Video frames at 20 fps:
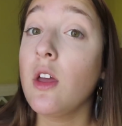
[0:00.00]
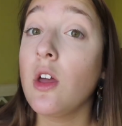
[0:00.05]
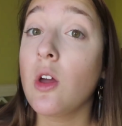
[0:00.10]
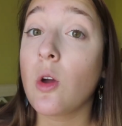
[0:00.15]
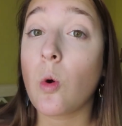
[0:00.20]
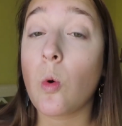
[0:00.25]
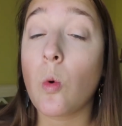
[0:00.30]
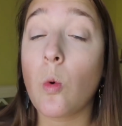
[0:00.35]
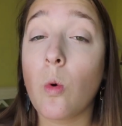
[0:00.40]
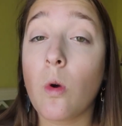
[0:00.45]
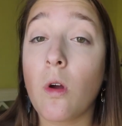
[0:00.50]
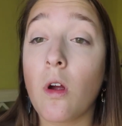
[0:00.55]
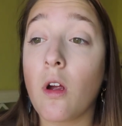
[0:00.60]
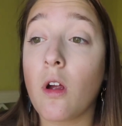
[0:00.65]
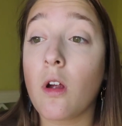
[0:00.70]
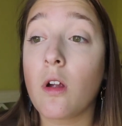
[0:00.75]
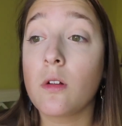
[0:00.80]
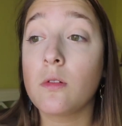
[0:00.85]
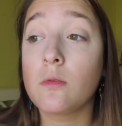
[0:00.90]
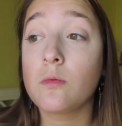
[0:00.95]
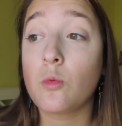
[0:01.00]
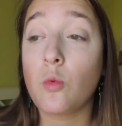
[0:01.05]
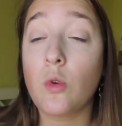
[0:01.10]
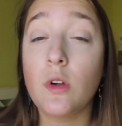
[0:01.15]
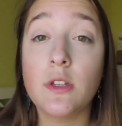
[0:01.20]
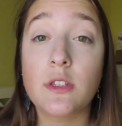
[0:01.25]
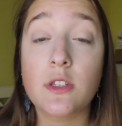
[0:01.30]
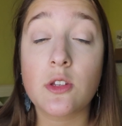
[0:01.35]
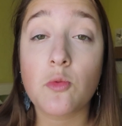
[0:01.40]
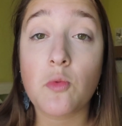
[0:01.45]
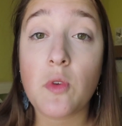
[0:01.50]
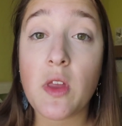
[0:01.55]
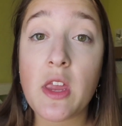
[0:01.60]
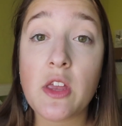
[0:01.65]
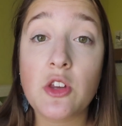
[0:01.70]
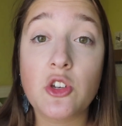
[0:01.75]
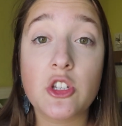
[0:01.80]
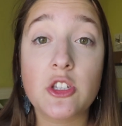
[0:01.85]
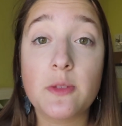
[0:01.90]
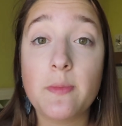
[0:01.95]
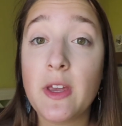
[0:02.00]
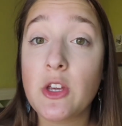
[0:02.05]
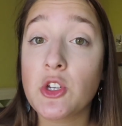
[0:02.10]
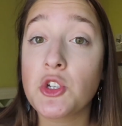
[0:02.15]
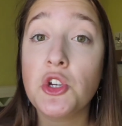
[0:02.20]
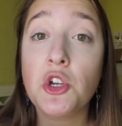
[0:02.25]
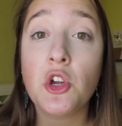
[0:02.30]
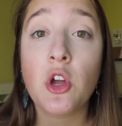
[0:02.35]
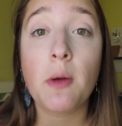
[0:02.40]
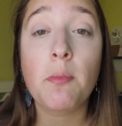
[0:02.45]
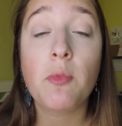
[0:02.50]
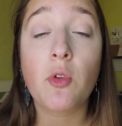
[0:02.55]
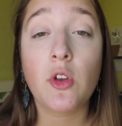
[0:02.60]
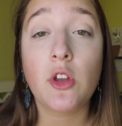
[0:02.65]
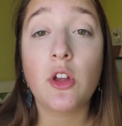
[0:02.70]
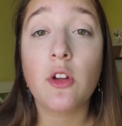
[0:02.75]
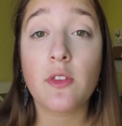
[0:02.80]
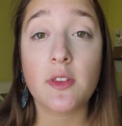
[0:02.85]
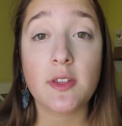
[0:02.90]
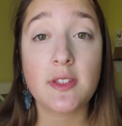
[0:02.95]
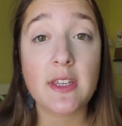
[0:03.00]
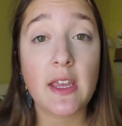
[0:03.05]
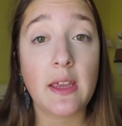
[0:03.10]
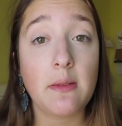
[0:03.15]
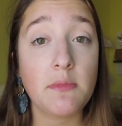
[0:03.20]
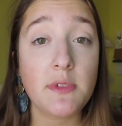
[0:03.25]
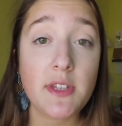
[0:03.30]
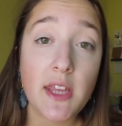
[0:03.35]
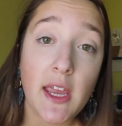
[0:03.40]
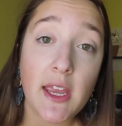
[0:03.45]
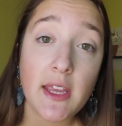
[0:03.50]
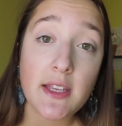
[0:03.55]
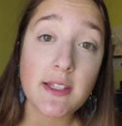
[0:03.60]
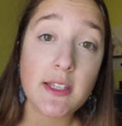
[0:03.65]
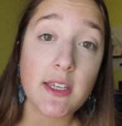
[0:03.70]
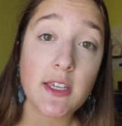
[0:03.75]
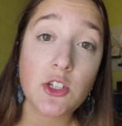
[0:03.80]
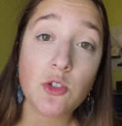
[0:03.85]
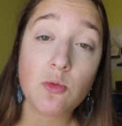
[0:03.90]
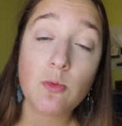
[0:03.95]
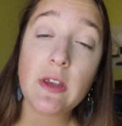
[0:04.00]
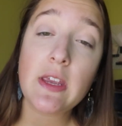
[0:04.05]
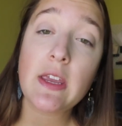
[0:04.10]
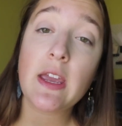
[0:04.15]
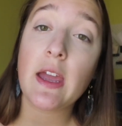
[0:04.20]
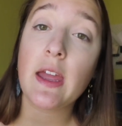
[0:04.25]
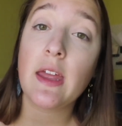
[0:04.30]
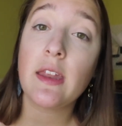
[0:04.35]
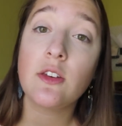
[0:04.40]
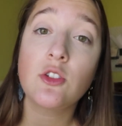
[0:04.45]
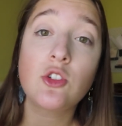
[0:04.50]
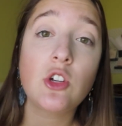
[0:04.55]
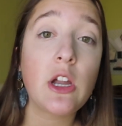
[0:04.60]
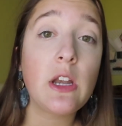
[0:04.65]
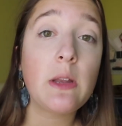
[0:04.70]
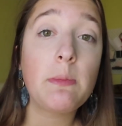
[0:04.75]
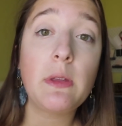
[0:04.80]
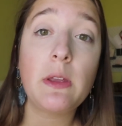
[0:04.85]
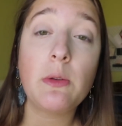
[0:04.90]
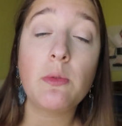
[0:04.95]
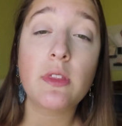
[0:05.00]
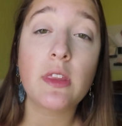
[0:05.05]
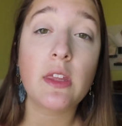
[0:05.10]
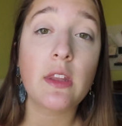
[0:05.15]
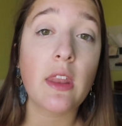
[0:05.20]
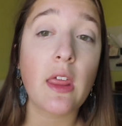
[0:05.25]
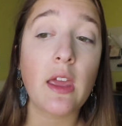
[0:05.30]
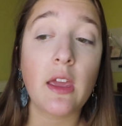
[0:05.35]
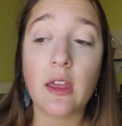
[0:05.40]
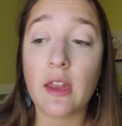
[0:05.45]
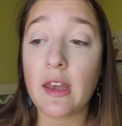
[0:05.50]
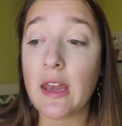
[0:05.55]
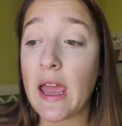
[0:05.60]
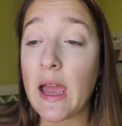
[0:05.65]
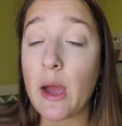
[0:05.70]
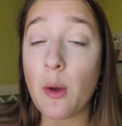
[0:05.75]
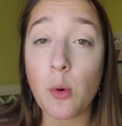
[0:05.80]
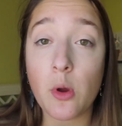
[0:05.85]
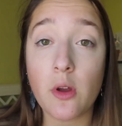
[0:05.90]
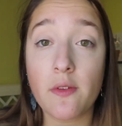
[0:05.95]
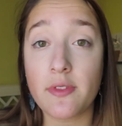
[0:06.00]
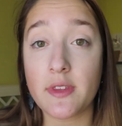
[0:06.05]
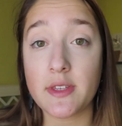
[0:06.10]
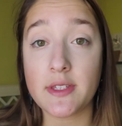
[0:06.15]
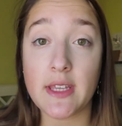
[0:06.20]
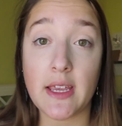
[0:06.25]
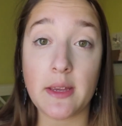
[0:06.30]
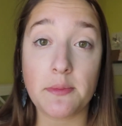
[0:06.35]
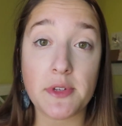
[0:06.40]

or once a week. Just make sure you're uploading on the same days each week and try to be within like an hour of the same